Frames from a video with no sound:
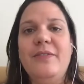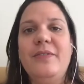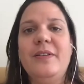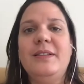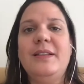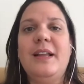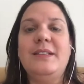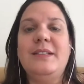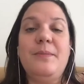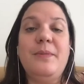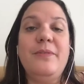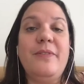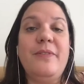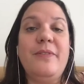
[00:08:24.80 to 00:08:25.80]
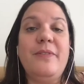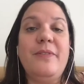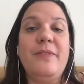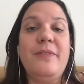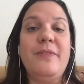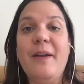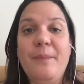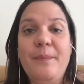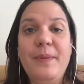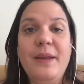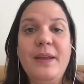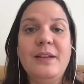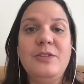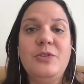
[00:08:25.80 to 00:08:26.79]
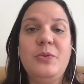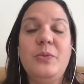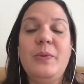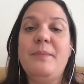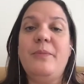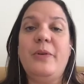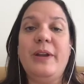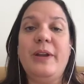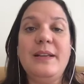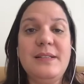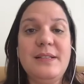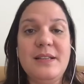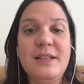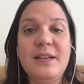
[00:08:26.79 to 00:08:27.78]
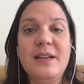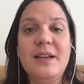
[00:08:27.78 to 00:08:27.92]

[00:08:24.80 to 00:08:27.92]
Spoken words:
that I'm very, very happy to embrace.